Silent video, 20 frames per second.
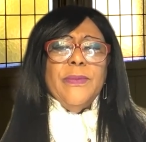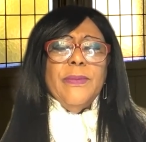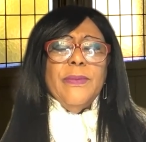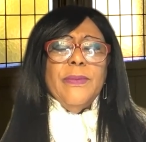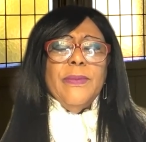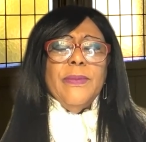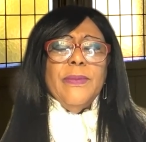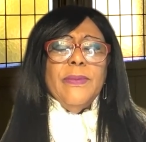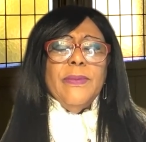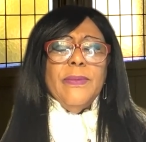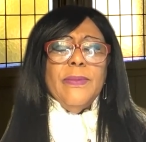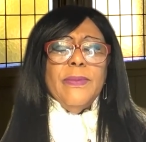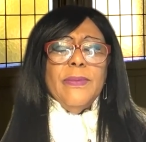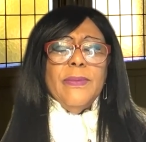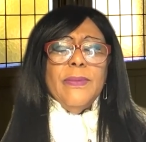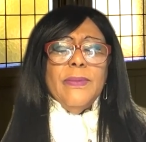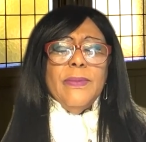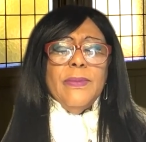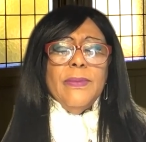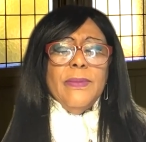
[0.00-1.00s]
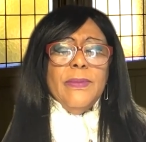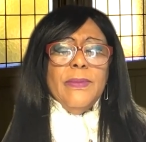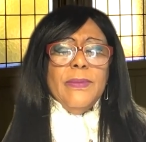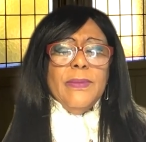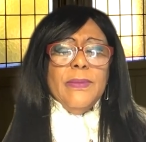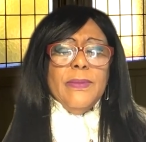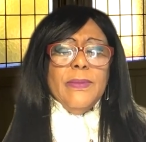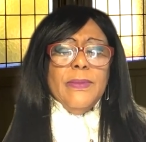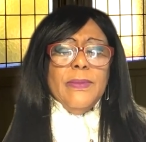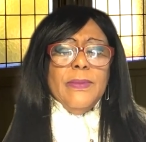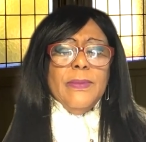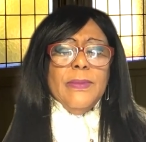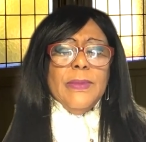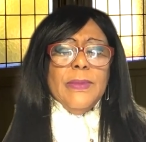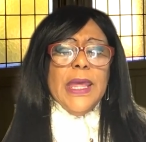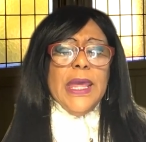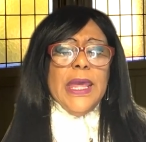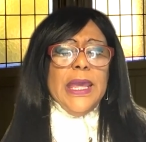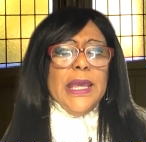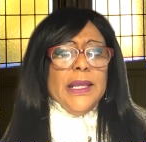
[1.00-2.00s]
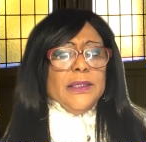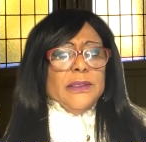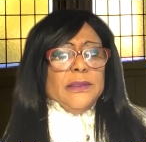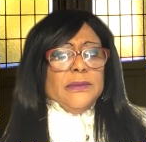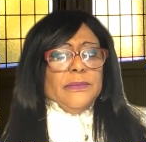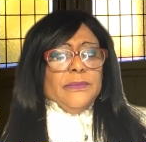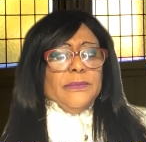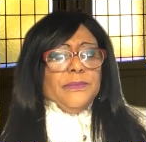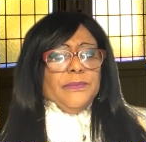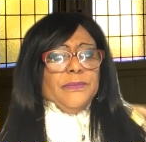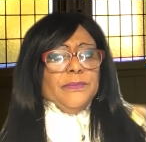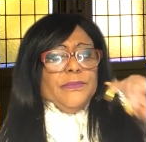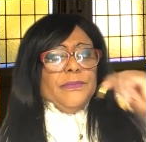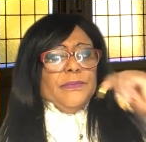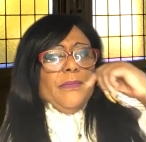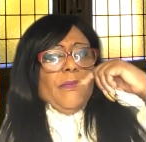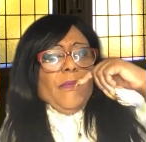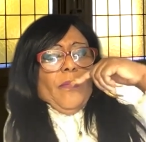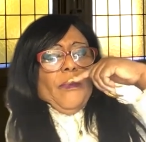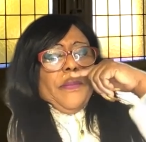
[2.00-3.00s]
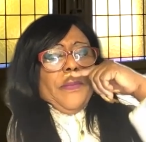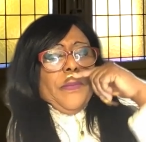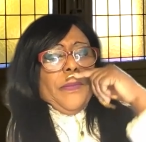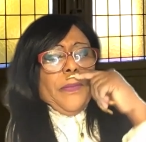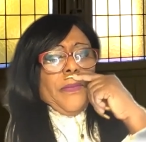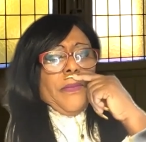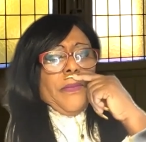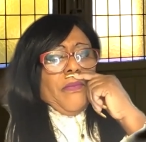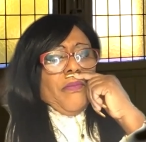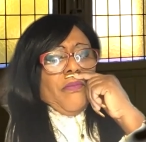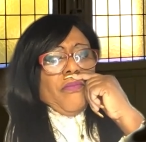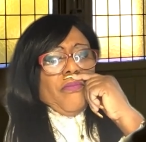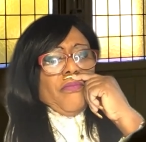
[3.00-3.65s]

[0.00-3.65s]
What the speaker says: (no one is talking)